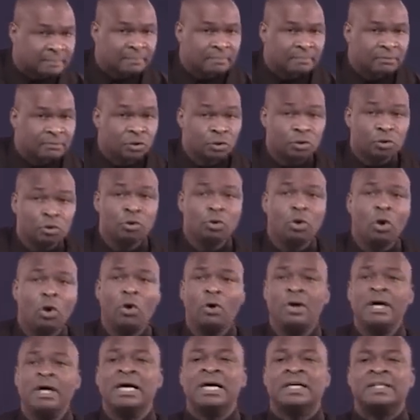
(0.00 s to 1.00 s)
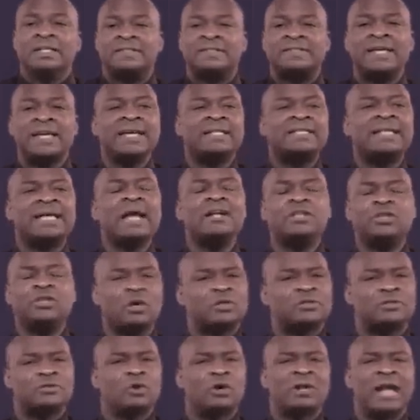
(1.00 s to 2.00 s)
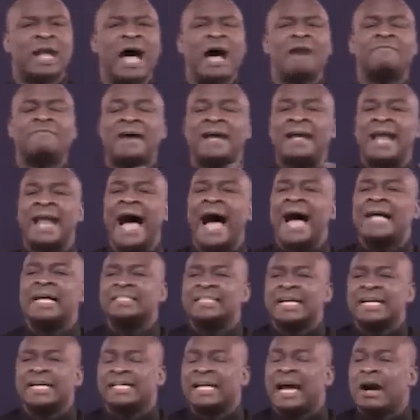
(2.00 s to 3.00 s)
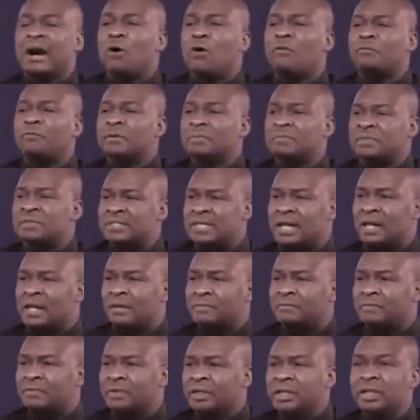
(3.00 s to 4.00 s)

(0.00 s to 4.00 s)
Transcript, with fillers: You know, Satan does not have an agenda of himself.